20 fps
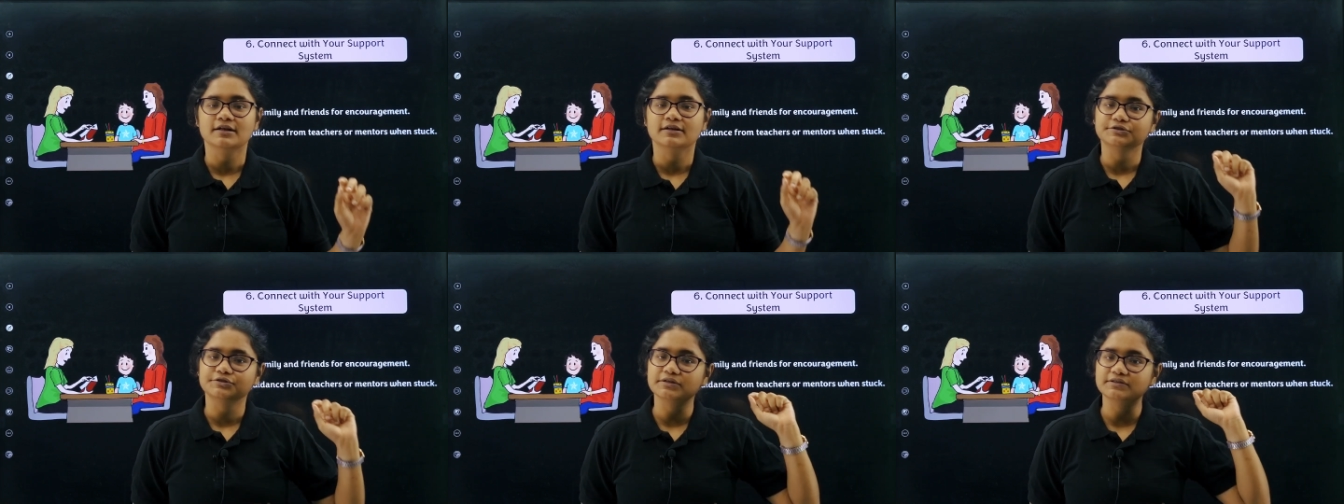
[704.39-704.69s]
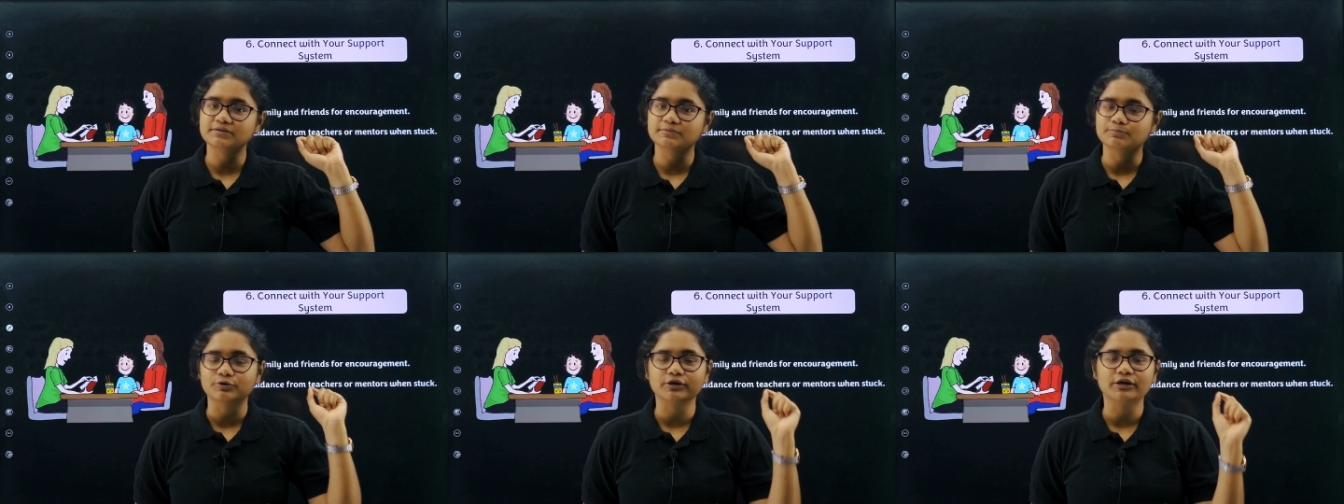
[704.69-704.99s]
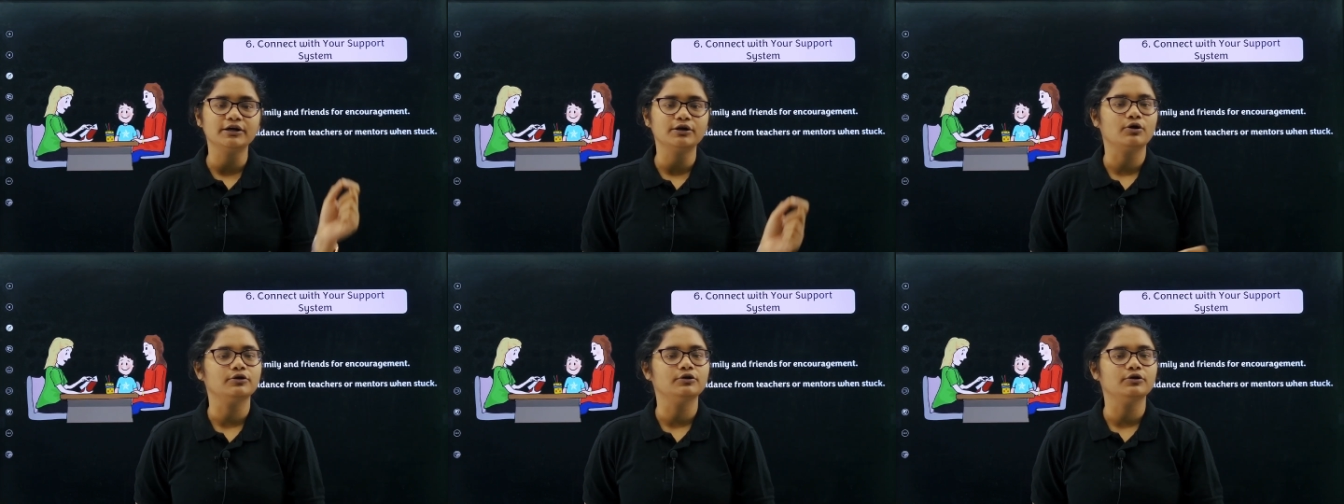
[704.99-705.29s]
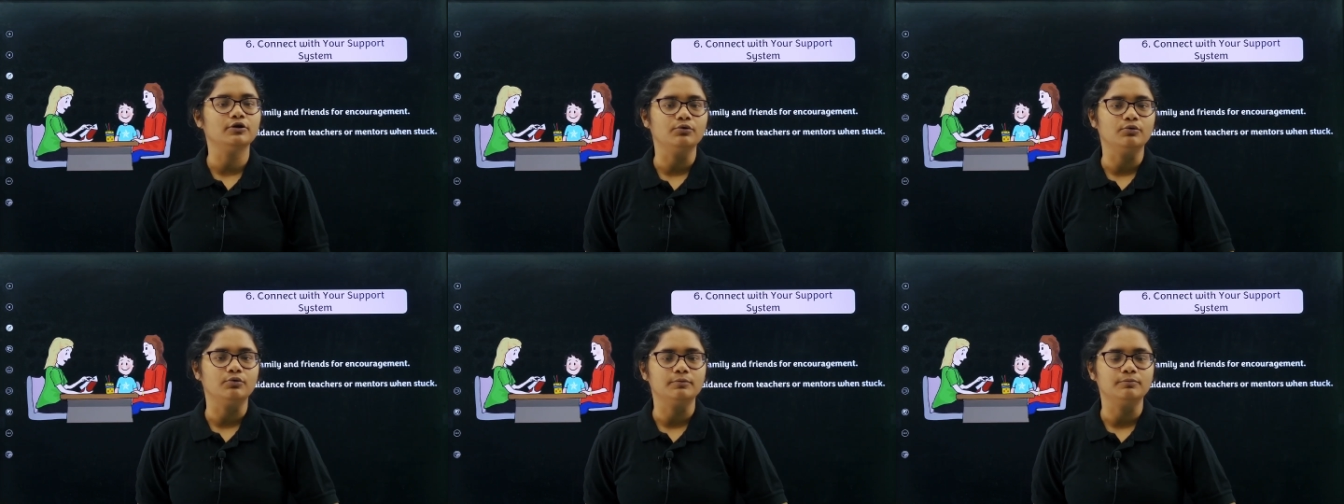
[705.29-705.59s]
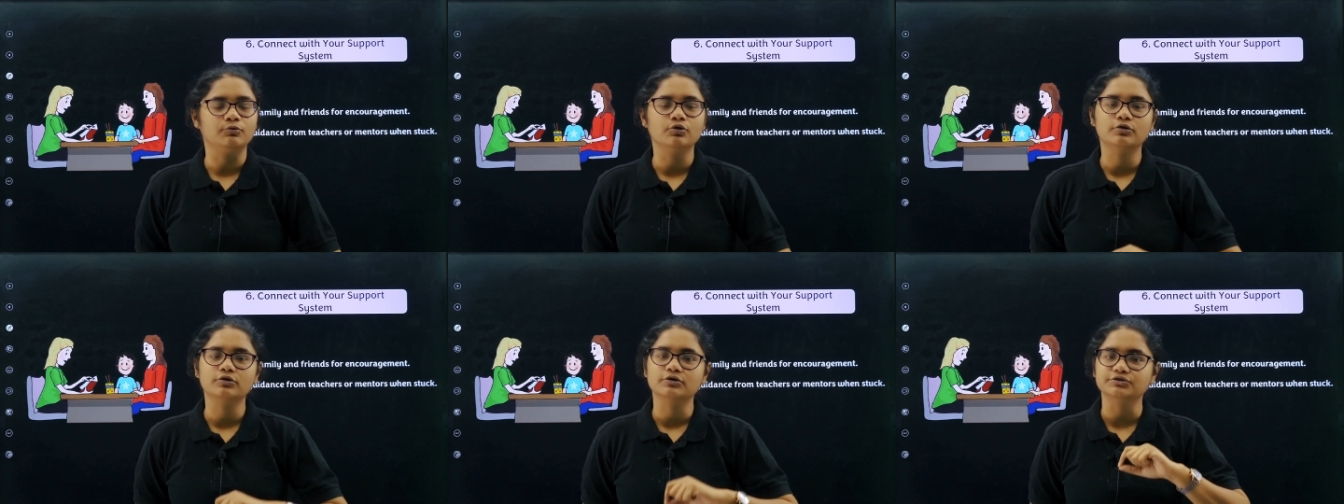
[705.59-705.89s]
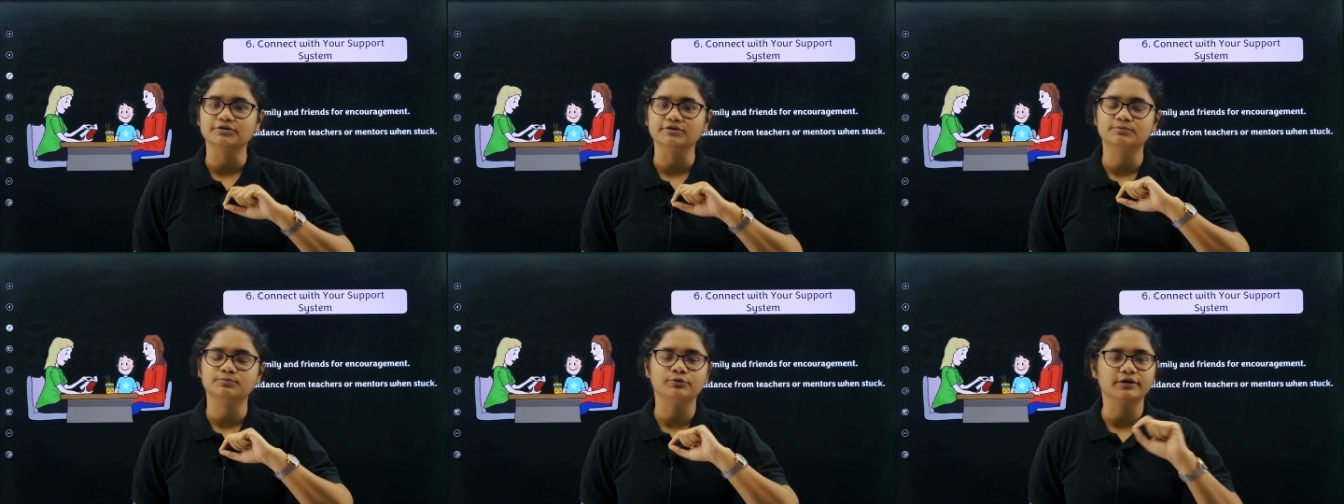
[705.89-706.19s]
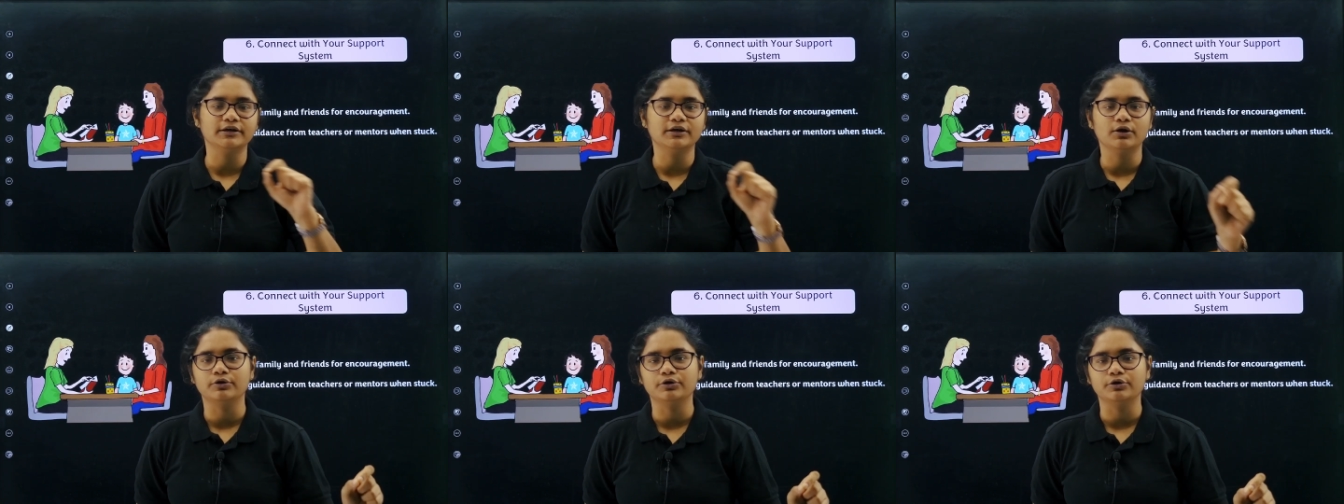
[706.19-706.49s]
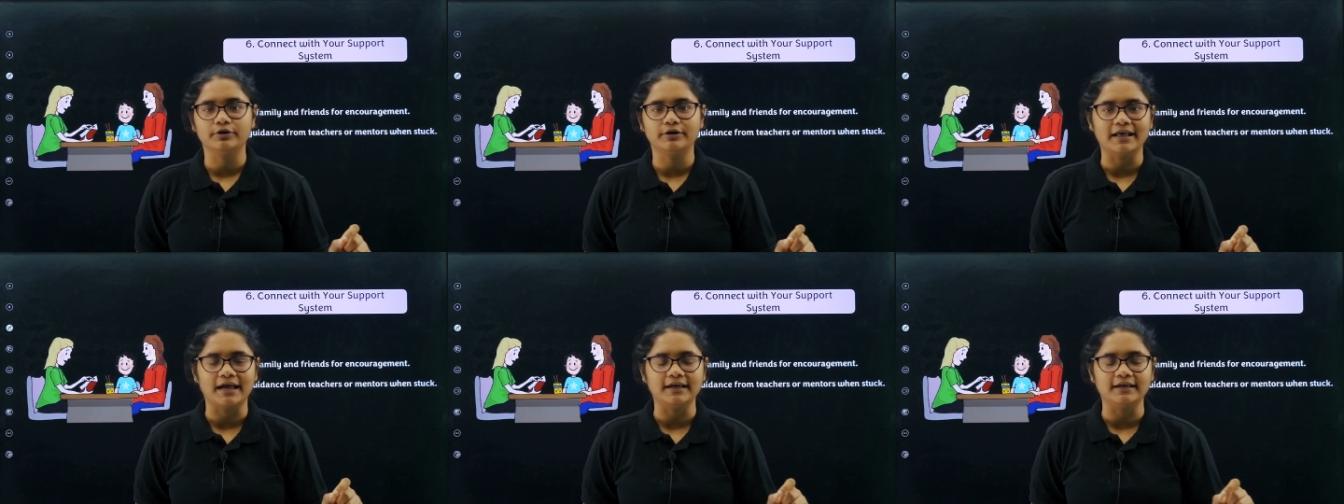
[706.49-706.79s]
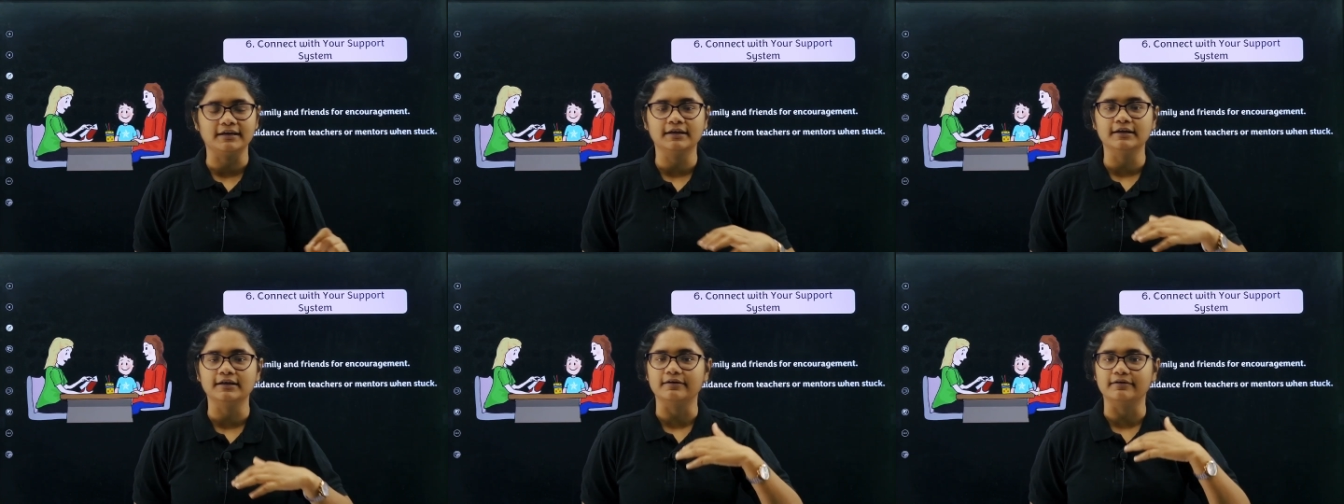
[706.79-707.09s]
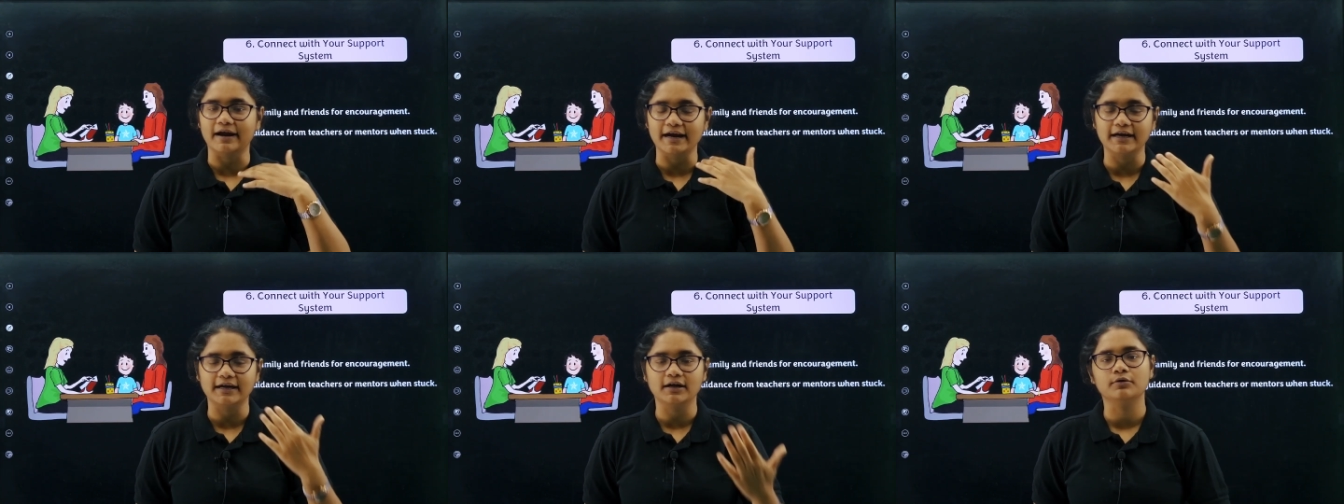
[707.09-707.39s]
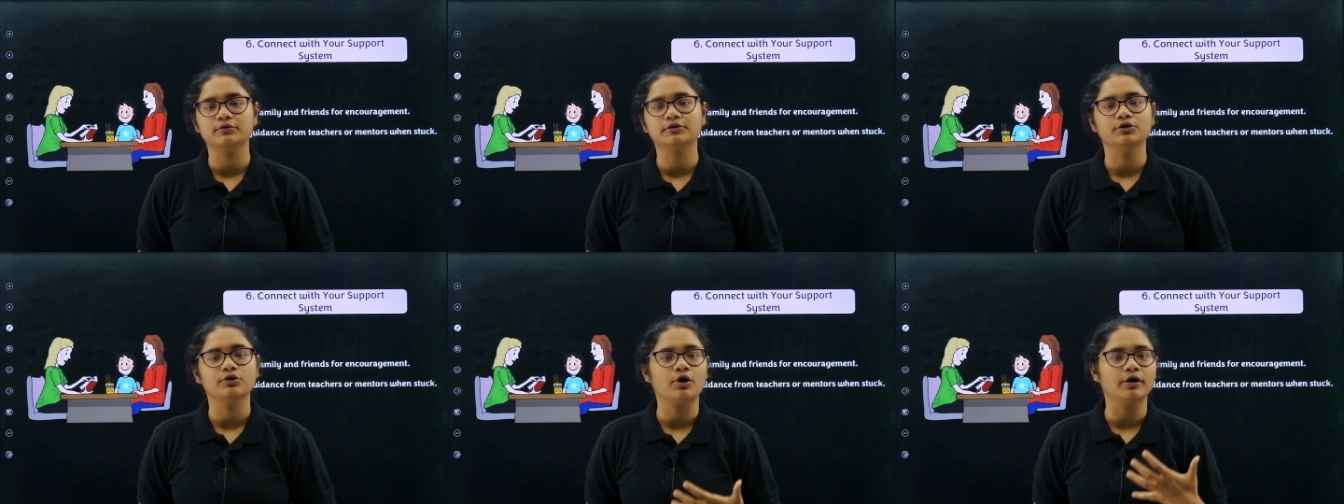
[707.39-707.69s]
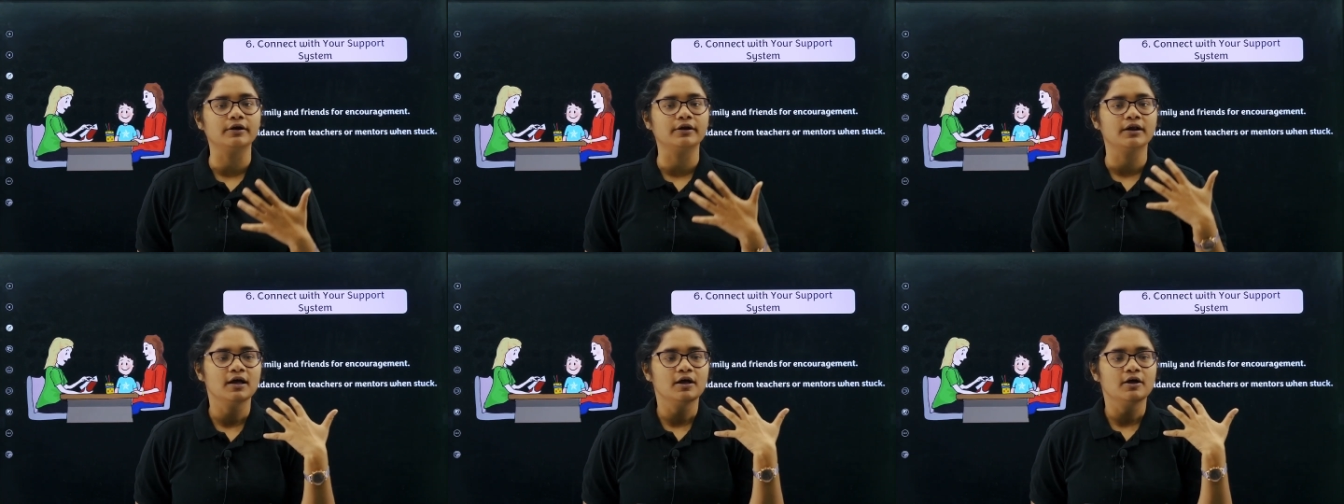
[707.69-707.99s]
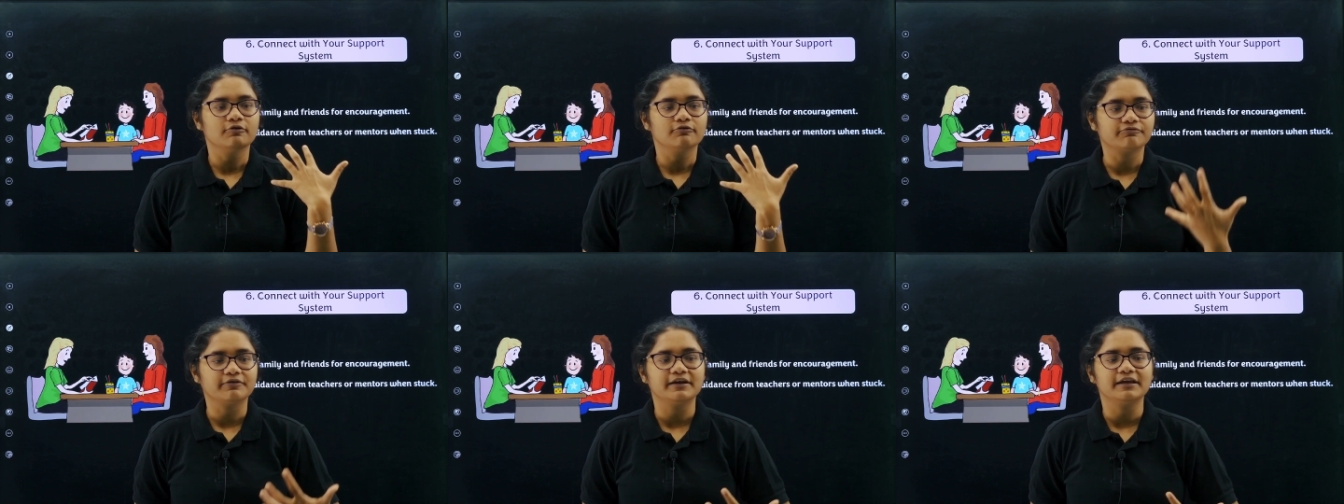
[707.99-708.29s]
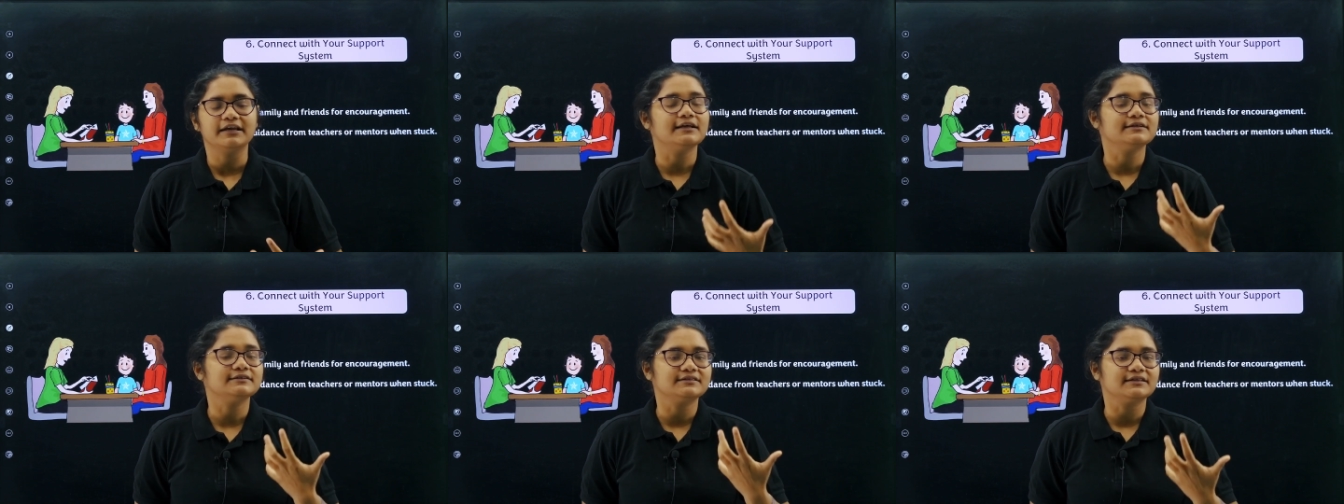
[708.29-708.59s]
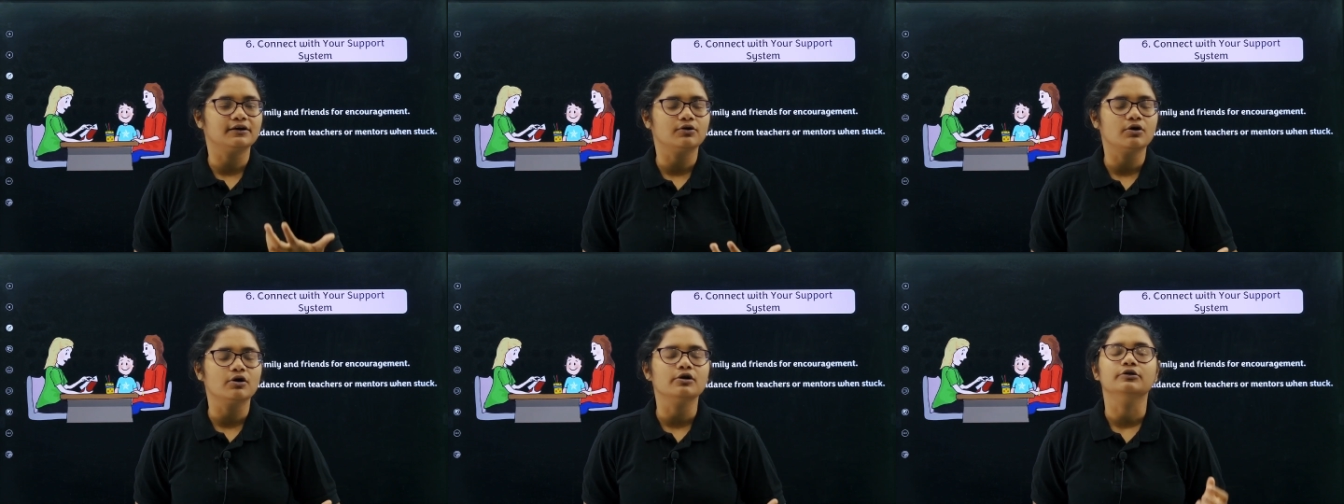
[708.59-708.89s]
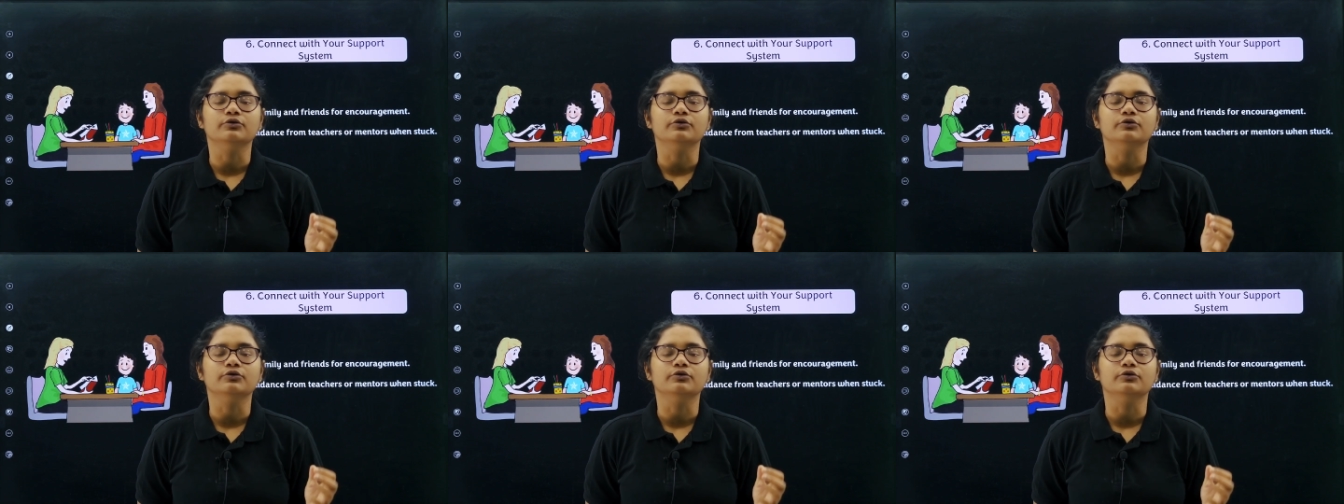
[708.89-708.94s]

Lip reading: just put it on your notebook, just put it on your diary, write down your feelings and all.